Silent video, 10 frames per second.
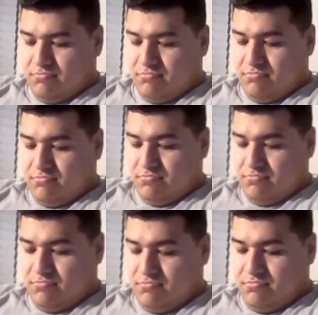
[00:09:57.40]

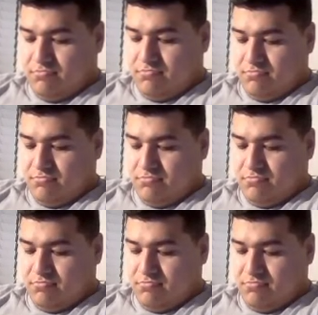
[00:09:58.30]

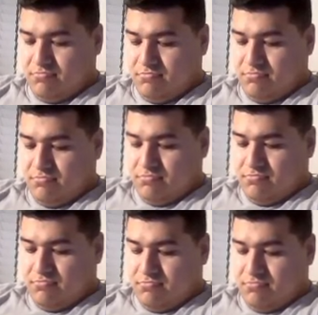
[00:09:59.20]

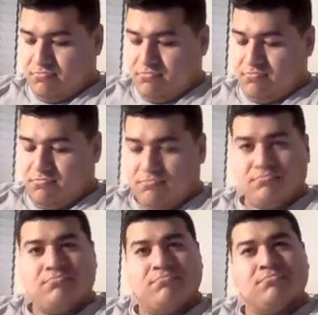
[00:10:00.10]

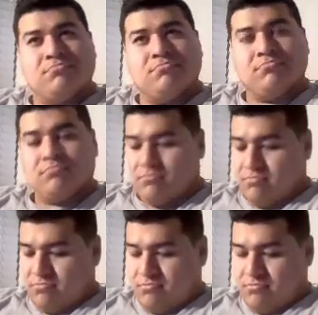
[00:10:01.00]

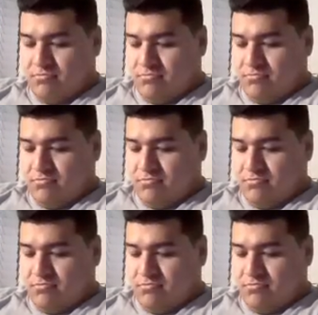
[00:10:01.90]
The person shown says nothing.